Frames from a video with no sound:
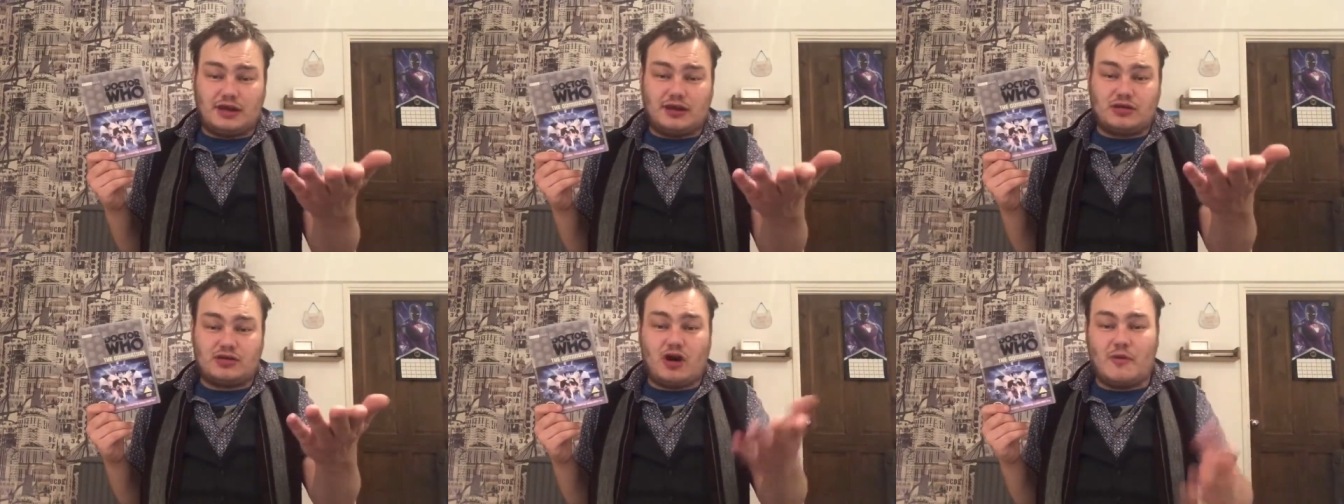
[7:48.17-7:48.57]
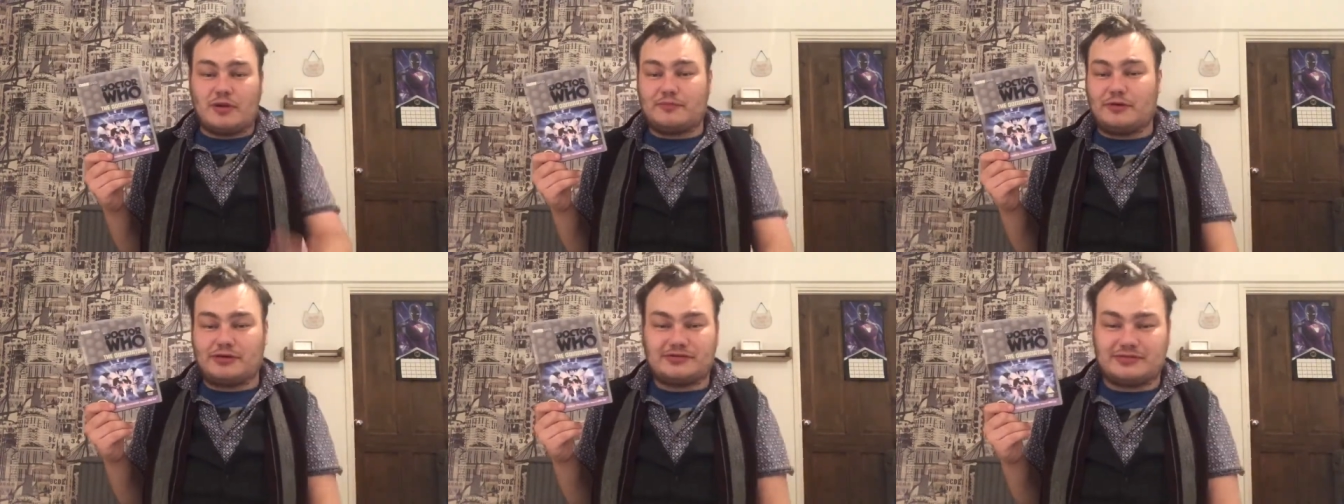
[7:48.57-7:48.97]

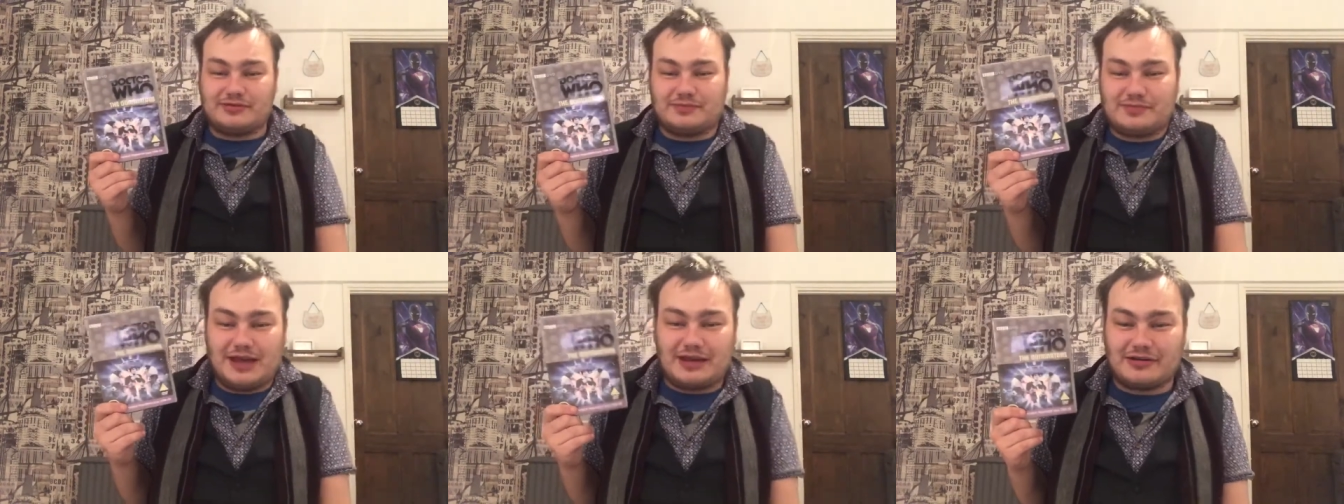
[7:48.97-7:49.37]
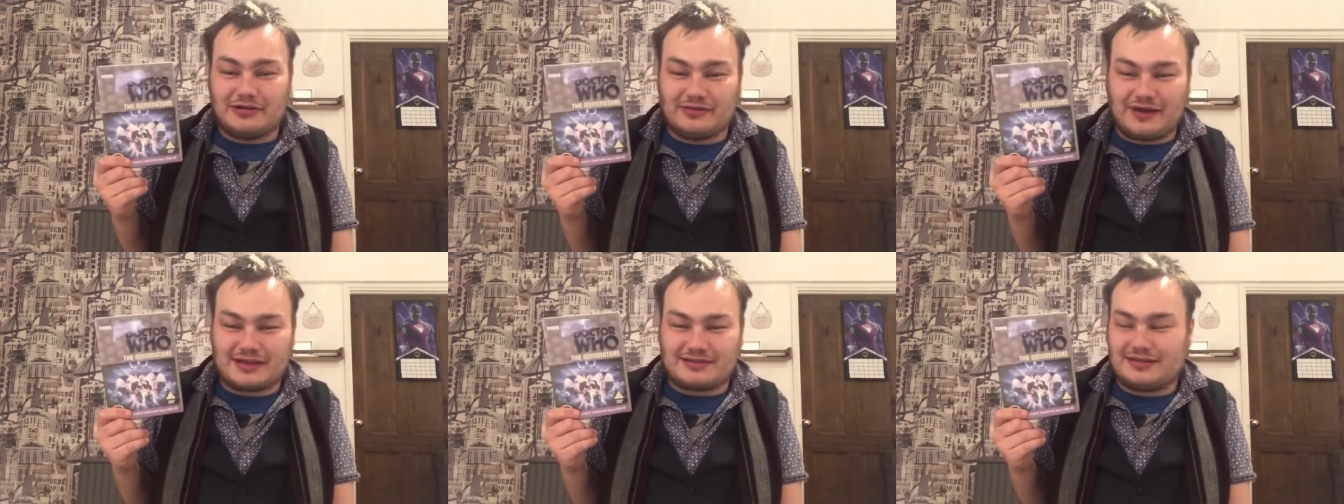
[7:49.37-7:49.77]
comic books, so there you go,
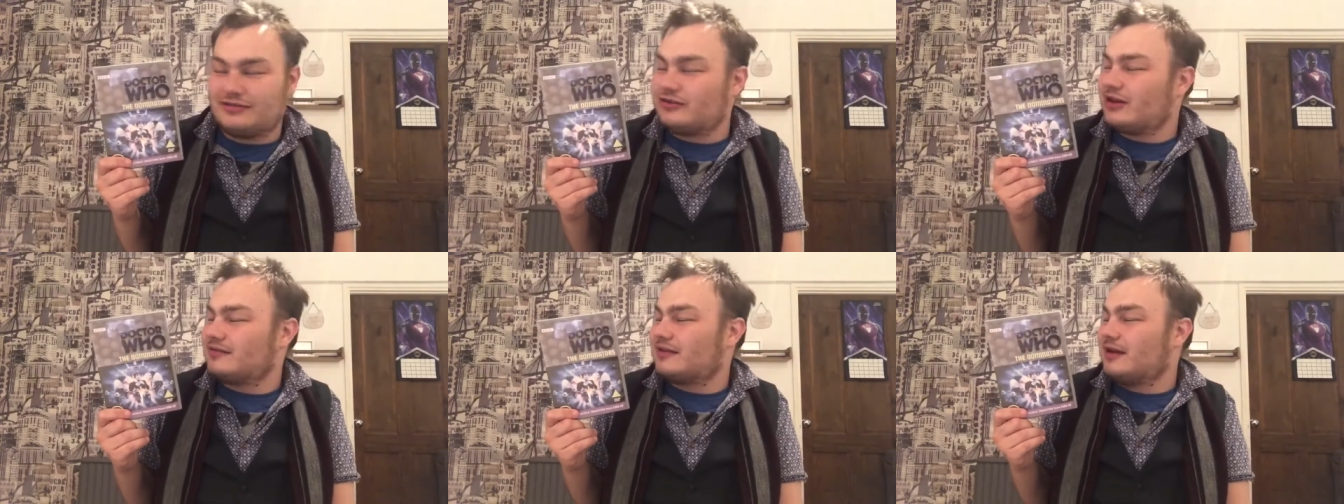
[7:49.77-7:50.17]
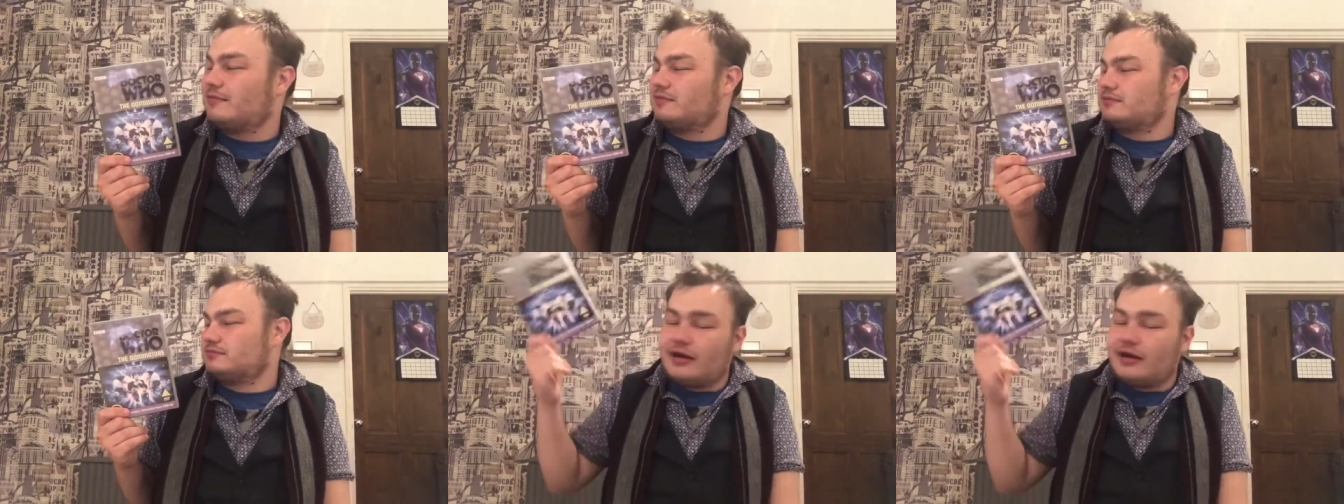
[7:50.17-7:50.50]
that's interesting.